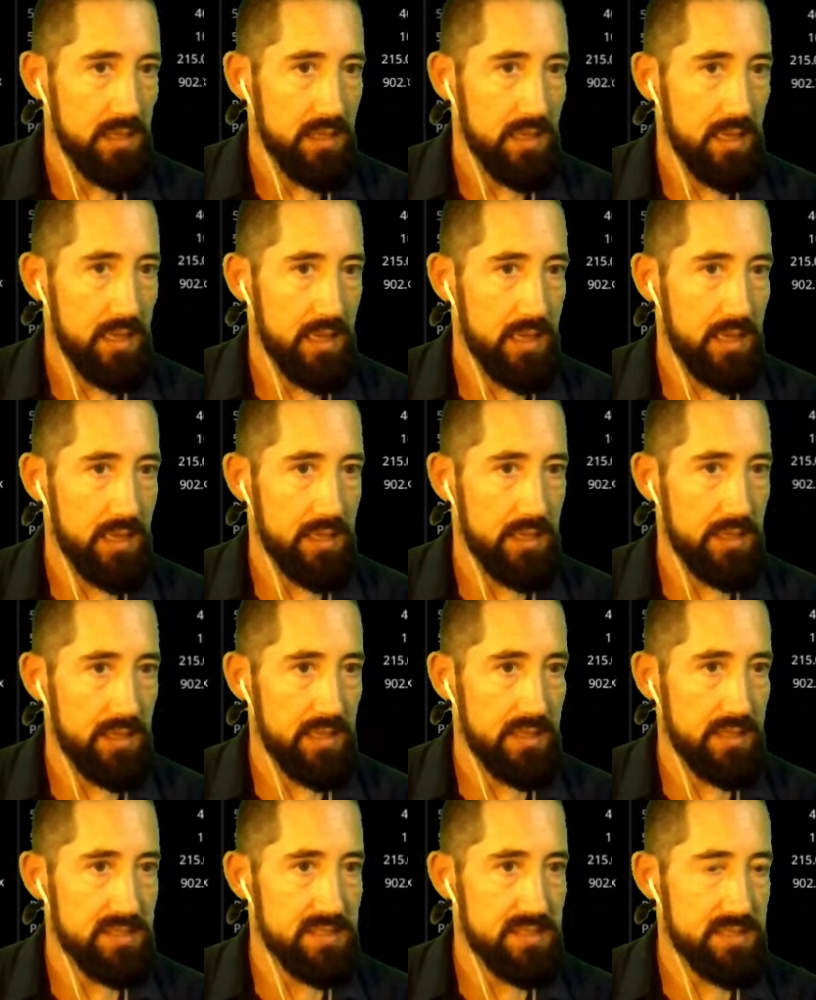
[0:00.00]
And
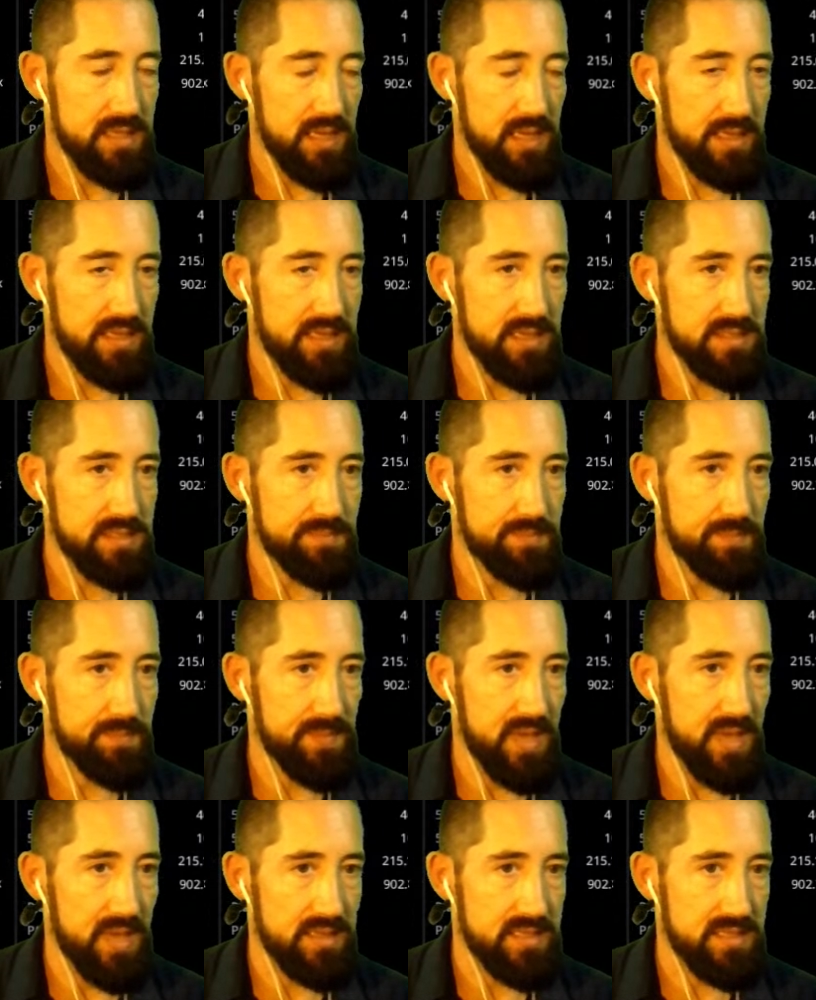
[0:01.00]
it's, I guess,
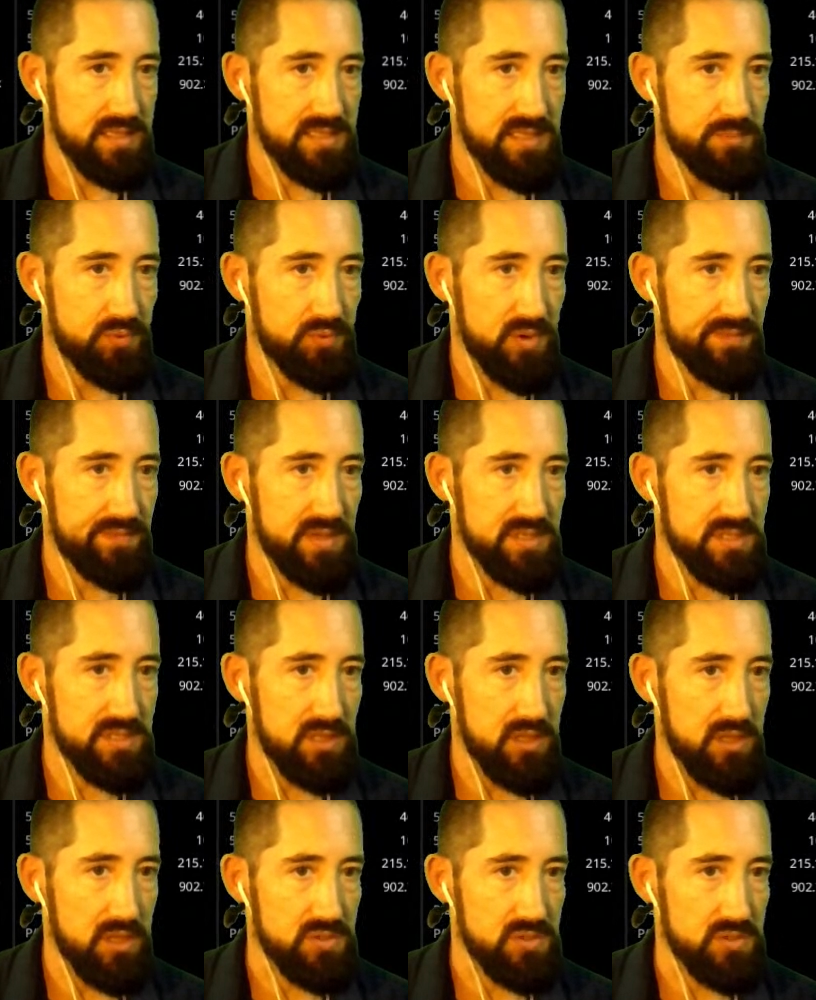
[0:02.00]
yeah, it says previous
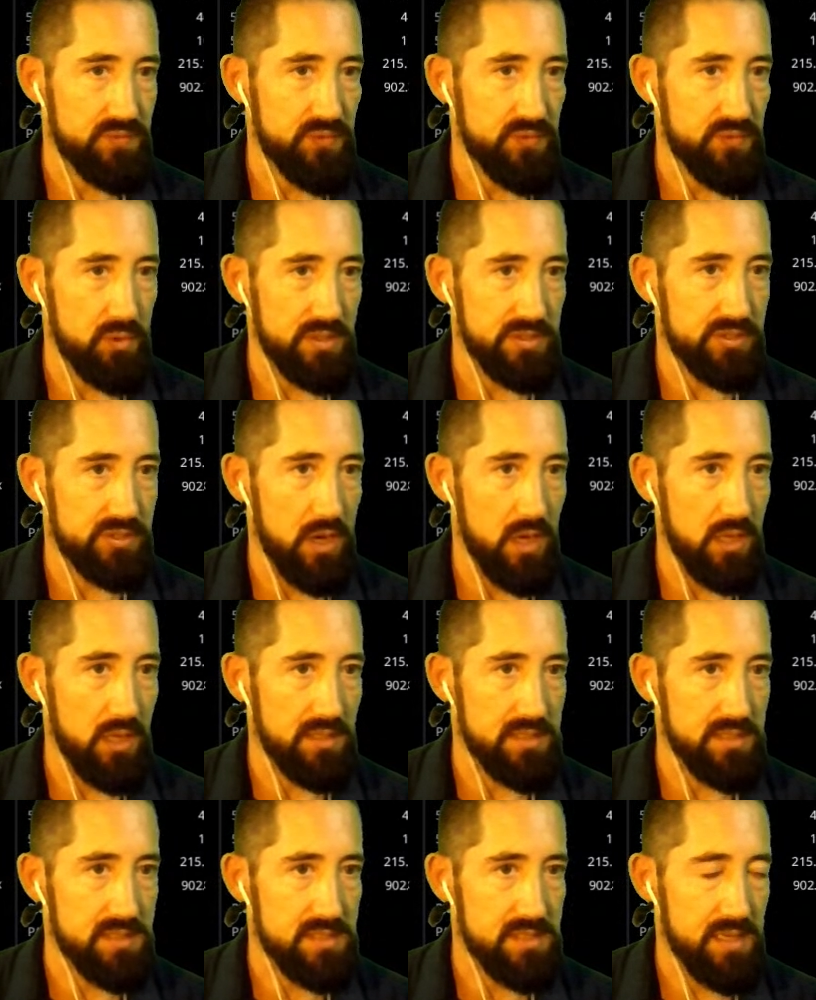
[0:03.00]
close four
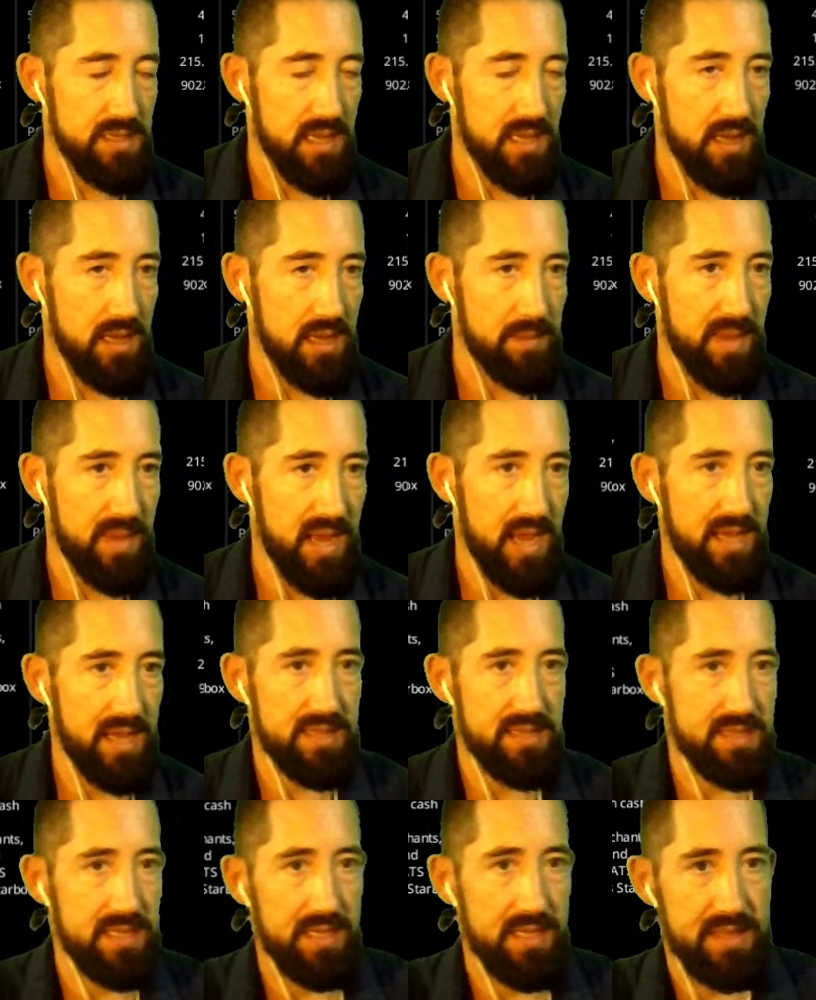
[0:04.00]
dollars. Um, I
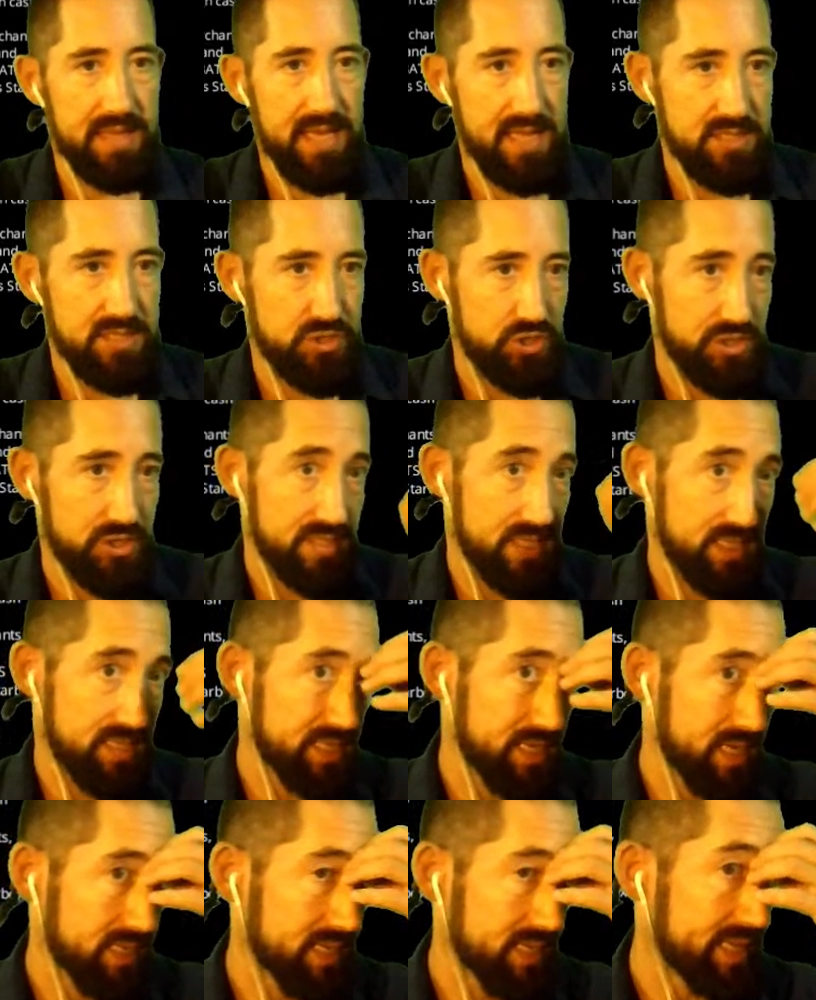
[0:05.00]
think that's just a
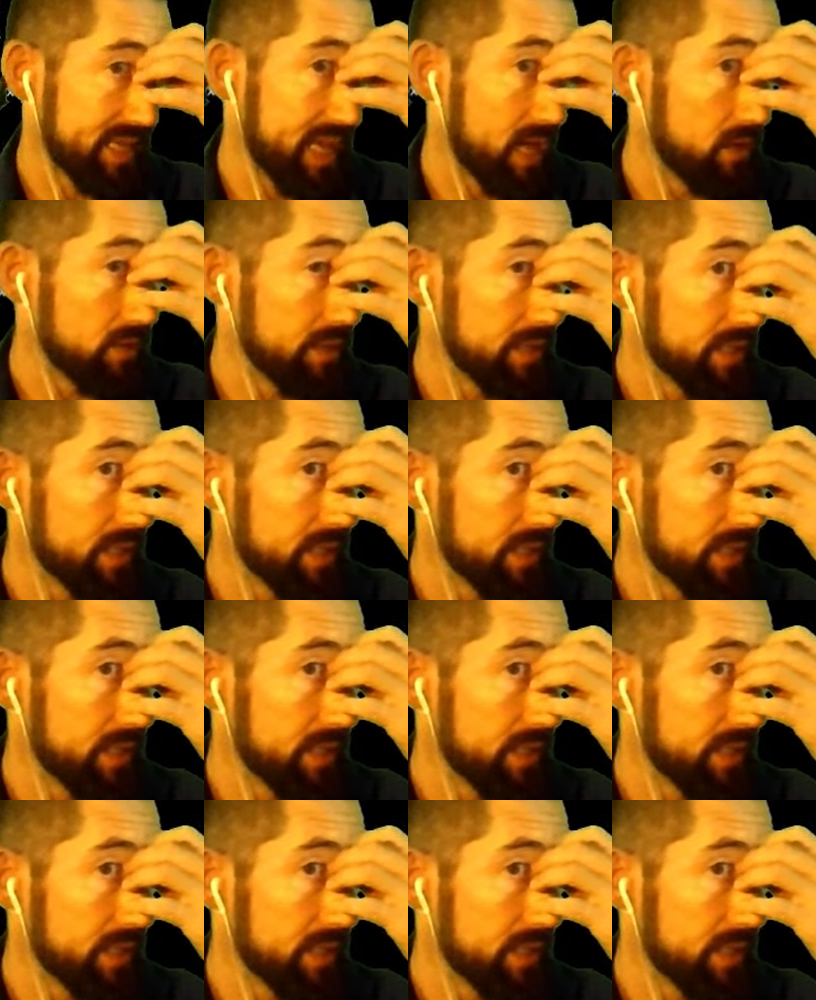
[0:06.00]
technicality,